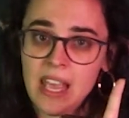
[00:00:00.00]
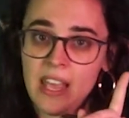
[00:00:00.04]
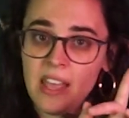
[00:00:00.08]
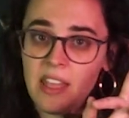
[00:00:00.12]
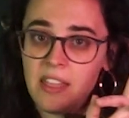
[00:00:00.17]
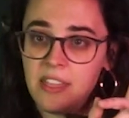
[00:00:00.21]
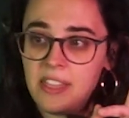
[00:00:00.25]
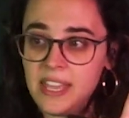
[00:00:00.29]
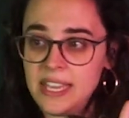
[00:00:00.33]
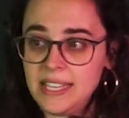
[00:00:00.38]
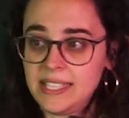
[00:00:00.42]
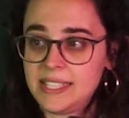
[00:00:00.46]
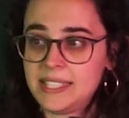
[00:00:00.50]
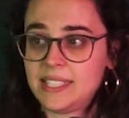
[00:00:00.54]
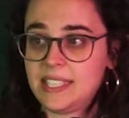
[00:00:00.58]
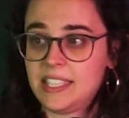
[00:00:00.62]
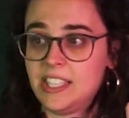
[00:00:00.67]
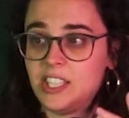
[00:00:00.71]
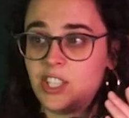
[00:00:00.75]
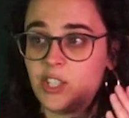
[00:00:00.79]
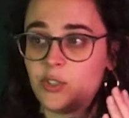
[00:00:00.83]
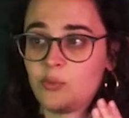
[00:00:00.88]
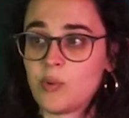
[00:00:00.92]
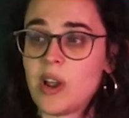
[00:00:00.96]
this
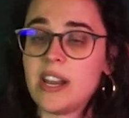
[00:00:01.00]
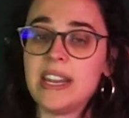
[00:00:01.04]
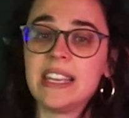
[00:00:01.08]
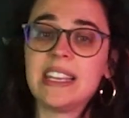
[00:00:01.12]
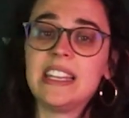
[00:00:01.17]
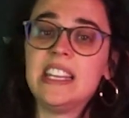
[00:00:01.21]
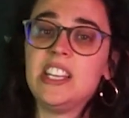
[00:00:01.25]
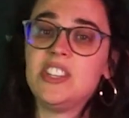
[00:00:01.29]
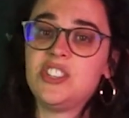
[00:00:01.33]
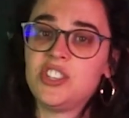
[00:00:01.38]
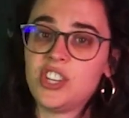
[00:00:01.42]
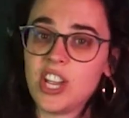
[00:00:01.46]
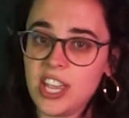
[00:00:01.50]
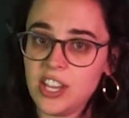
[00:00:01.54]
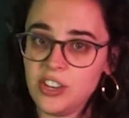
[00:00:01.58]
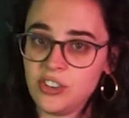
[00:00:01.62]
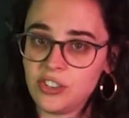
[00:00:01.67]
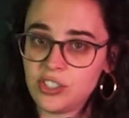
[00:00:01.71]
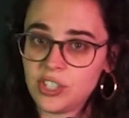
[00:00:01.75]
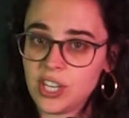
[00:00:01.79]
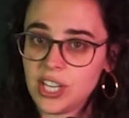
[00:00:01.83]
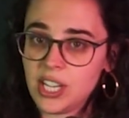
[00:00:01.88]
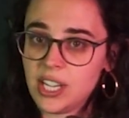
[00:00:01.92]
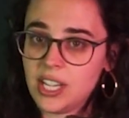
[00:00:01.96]
has radically
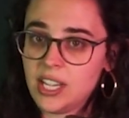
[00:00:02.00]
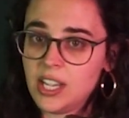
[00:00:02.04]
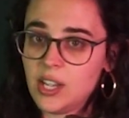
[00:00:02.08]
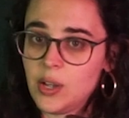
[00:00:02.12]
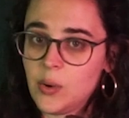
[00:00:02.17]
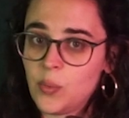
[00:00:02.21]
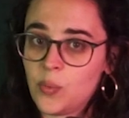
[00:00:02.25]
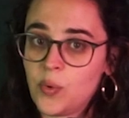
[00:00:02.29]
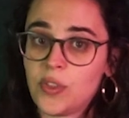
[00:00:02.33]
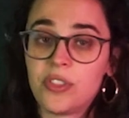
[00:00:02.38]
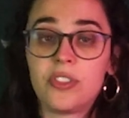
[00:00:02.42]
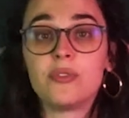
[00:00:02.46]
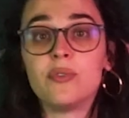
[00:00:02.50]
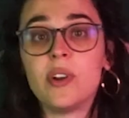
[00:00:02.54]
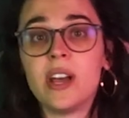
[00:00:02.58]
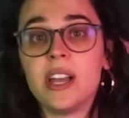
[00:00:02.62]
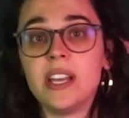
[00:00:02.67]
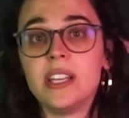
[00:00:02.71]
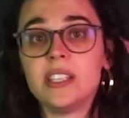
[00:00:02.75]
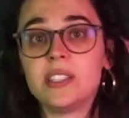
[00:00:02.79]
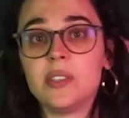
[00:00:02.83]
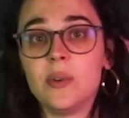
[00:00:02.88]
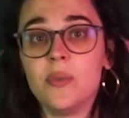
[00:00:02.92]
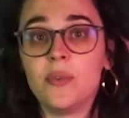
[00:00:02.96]
changed with the
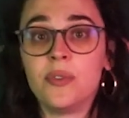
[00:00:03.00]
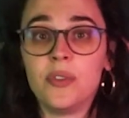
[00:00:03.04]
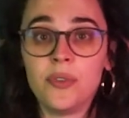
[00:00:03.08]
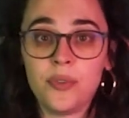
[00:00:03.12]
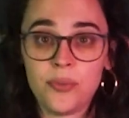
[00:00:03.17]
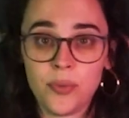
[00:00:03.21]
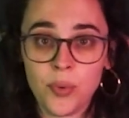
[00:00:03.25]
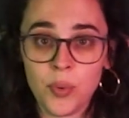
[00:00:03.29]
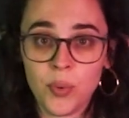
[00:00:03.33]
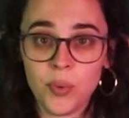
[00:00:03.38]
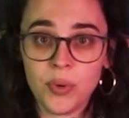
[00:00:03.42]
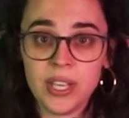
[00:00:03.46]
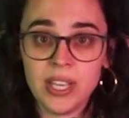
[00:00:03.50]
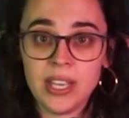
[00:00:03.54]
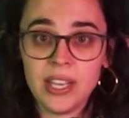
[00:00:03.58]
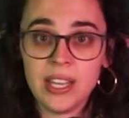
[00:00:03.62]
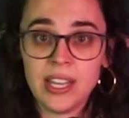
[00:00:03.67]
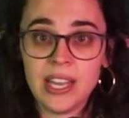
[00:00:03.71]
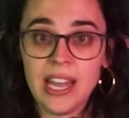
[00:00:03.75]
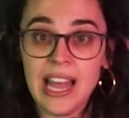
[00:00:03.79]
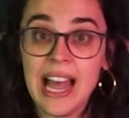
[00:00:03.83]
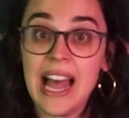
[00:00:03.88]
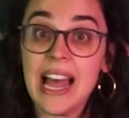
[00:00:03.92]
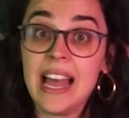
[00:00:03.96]
rise of the fog
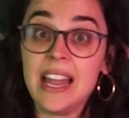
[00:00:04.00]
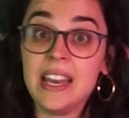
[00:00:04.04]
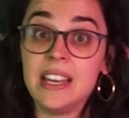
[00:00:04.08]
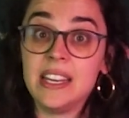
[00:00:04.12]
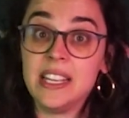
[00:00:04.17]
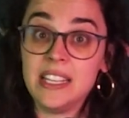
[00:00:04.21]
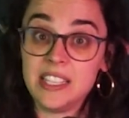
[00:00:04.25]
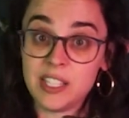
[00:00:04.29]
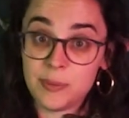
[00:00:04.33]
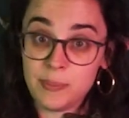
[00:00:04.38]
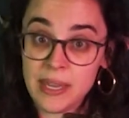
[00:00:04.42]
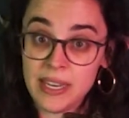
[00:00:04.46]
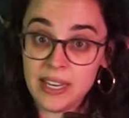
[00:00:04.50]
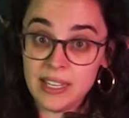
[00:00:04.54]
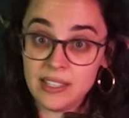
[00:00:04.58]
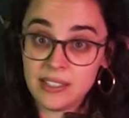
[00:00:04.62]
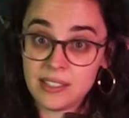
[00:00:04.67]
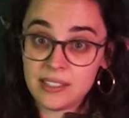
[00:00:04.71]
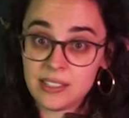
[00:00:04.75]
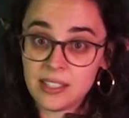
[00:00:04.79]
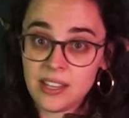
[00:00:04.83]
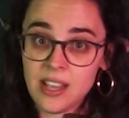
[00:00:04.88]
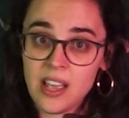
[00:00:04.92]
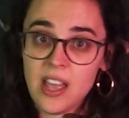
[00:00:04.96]
and its
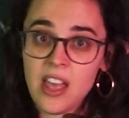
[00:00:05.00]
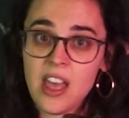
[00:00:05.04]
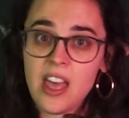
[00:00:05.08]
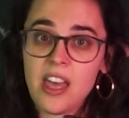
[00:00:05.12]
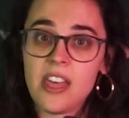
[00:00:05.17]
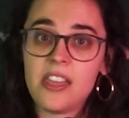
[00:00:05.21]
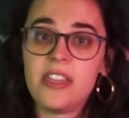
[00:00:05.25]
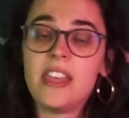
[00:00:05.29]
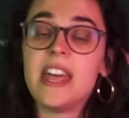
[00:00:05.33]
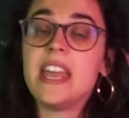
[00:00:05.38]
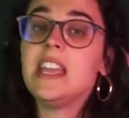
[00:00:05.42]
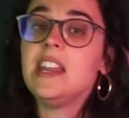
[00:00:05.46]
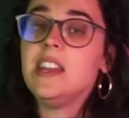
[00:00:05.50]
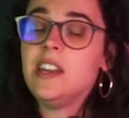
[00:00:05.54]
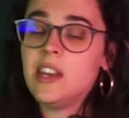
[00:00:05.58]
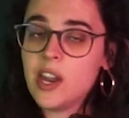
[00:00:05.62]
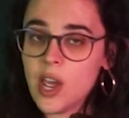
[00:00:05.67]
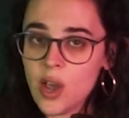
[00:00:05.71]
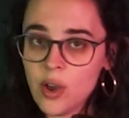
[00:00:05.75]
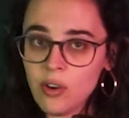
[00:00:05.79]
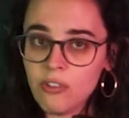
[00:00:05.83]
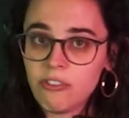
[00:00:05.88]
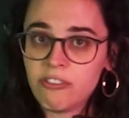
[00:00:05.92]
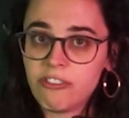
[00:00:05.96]
menace. They
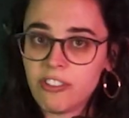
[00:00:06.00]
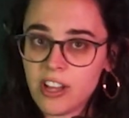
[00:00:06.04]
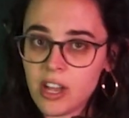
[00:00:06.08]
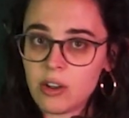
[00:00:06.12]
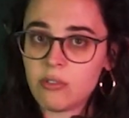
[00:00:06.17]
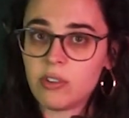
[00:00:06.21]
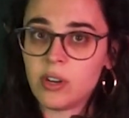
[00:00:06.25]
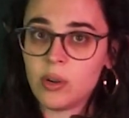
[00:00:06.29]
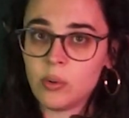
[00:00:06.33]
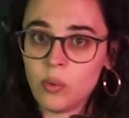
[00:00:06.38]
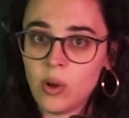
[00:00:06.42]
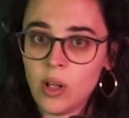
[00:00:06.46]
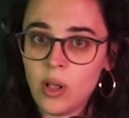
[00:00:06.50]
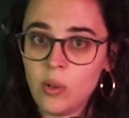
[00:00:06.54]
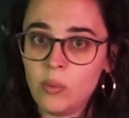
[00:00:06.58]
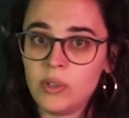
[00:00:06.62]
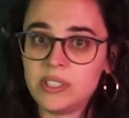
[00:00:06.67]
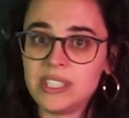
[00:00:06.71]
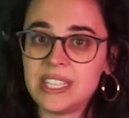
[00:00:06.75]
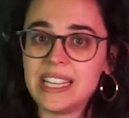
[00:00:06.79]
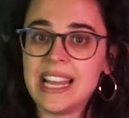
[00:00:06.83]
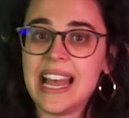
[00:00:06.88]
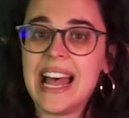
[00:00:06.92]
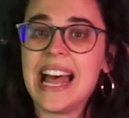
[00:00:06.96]
know very well
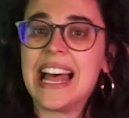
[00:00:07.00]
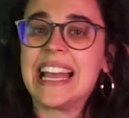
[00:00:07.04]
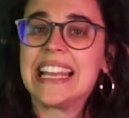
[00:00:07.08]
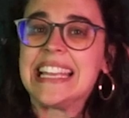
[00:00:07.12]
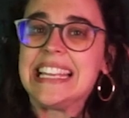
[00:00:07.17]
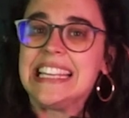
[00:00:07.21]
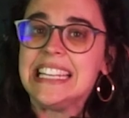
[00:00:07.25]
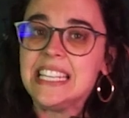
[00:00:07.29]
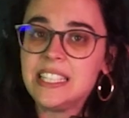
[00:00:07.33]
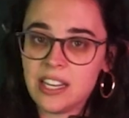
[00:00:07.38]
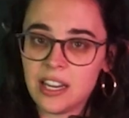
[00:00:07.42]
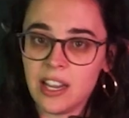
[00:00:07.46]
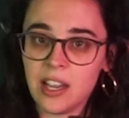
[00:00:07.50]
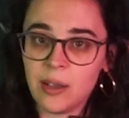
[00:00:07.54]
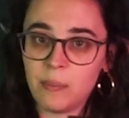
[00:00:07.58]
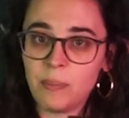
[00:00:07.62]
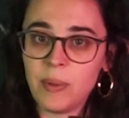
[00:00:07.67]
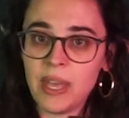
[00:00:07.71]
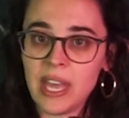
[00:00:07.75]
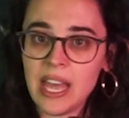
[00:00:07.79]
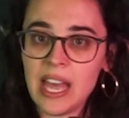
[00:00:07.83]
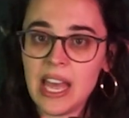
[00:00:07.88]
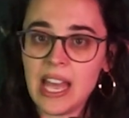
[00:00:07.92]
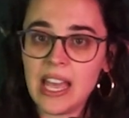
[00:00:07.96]
what's hiding
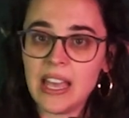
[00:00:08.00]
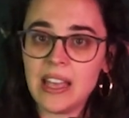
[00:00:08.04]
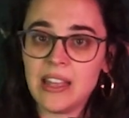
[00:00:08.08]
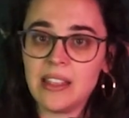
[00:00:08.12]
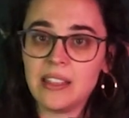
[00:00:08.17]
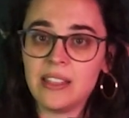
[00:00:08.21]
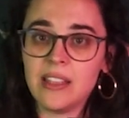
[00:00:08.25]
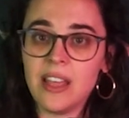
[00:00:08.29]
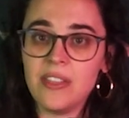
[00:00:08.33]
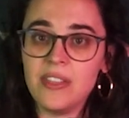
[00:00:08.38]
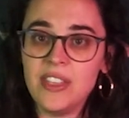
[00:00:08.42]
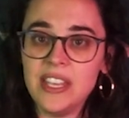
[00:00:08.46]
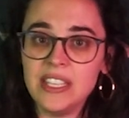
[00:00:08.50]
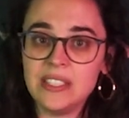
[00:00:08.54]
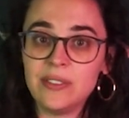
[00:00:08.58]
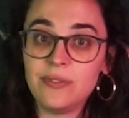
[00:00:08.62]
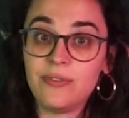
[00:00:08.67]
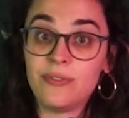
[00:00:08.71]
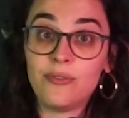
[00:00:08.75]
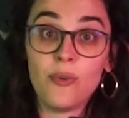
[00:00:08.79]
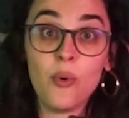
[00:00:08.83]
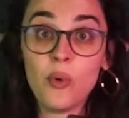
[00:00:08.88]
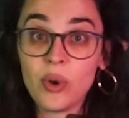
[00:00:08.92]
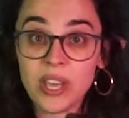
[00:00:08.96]
behind these
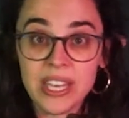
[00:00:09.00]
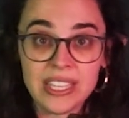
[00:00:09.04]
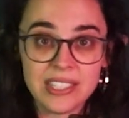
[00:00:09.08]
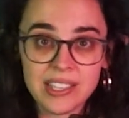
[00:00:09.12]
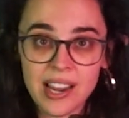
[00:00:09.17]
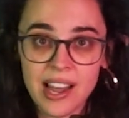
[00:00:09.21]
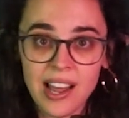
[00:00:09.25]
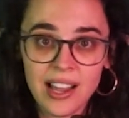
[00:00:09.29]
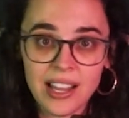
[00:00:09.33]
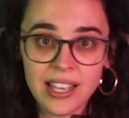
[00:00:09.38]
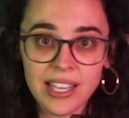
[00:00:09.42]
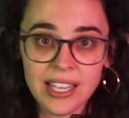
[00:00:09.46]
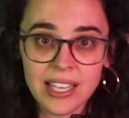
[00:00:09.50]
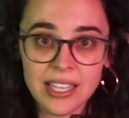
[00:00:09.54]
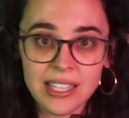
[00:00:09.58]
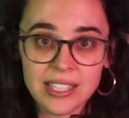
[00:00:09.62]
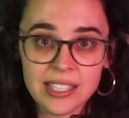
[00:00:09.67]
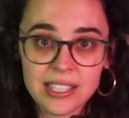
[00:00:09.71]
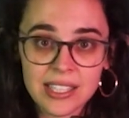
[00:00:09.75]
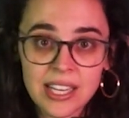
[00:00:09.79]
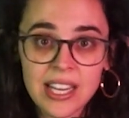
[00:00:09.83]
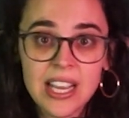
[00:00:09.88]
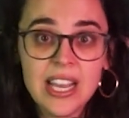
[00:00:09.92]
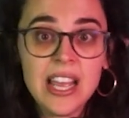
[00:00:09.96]
foggy tides.
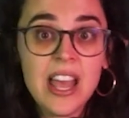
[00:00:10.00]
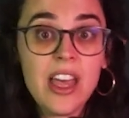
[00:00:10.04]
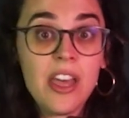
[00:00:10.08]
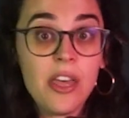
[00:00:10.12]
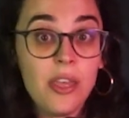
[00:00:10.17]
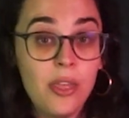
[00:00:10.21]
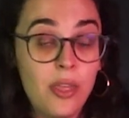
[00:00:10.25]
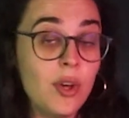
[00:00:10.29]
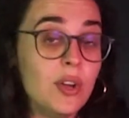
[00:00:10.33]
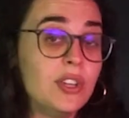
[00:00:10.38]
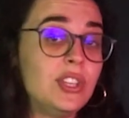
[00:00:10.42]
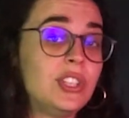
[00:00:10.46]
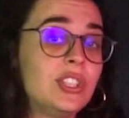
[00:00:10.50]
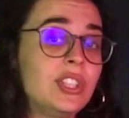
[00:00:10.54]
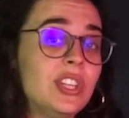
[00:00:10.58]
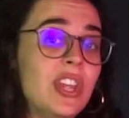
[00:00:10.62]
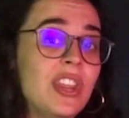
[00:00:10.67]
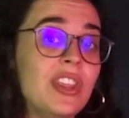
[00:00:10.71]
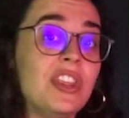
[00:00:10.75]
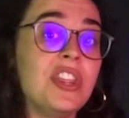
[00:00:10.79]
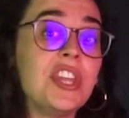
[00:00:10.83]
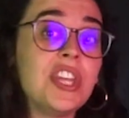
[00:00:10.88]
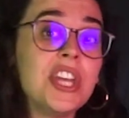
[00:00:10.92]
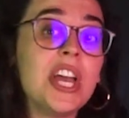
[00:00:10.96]
Thus,
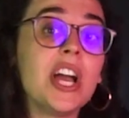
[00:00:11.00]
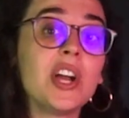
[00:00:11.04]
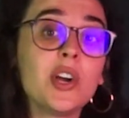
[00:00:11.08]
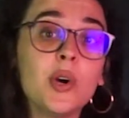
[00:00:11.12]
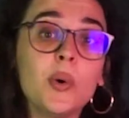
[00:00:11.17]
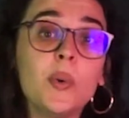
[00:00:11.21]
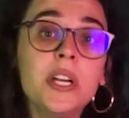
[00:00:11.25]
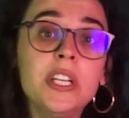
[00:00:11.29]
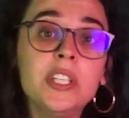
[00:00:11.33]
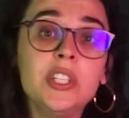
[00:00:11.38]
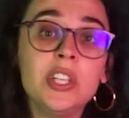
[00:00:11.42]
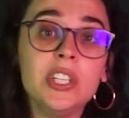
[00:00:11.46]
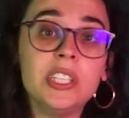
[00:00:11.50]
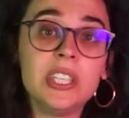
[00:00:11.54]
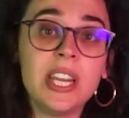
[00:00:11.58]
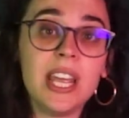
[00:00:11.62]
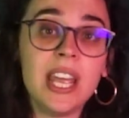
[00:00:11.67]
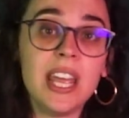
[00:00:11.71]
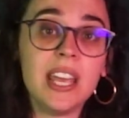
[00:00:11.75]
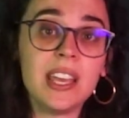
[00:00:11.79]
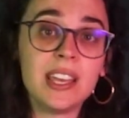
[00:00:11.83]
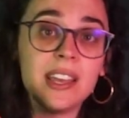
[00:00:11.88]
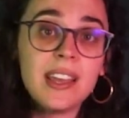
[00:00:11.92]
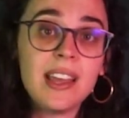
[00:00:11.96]
they are going to
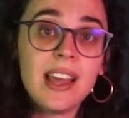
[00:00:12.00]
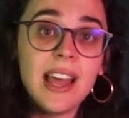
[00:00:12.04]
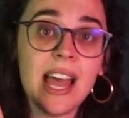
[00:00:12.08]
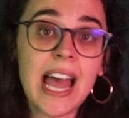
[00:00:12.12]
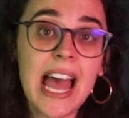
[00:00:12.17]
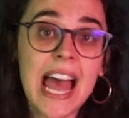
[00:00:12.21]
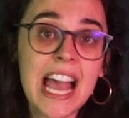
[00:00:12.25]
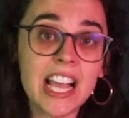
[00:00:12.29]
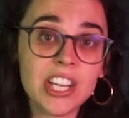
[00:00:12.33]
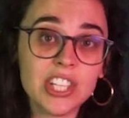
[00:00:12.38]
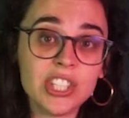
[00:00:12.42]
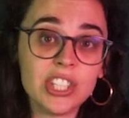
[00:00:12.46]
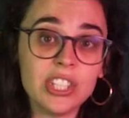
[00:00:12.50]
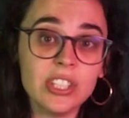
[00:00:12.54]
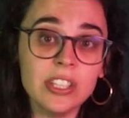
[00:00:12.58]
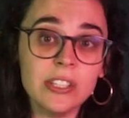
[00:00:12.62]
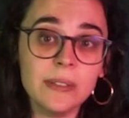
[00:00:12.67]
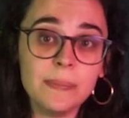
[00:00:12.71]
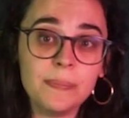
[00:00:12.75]
take action.